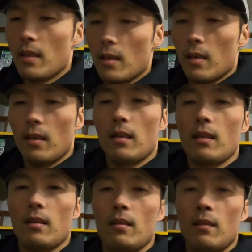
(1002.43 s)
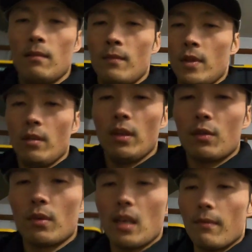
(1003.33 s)
And you know,
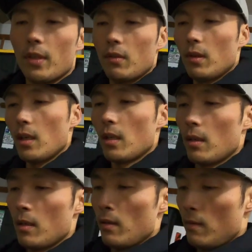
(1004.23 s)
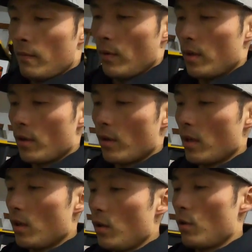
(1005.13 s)
this one's obviously very
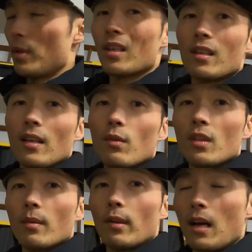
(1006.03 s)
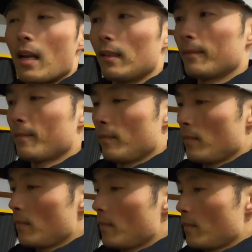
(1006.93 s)
dirty and used because I use them a lot.
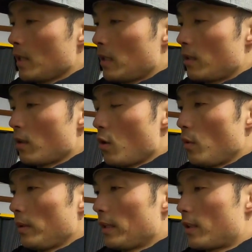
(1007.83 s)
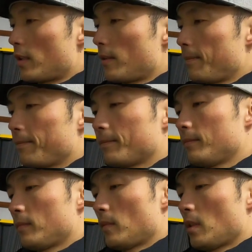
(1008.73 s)
So it's,
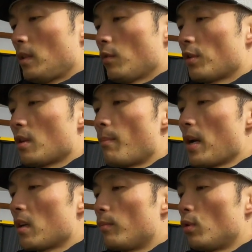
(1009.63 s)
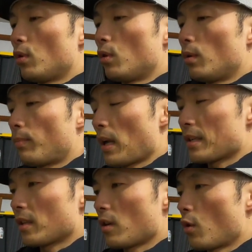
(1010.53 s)
you know, just a bendable,
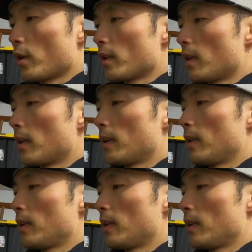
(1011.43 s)
plastic coated,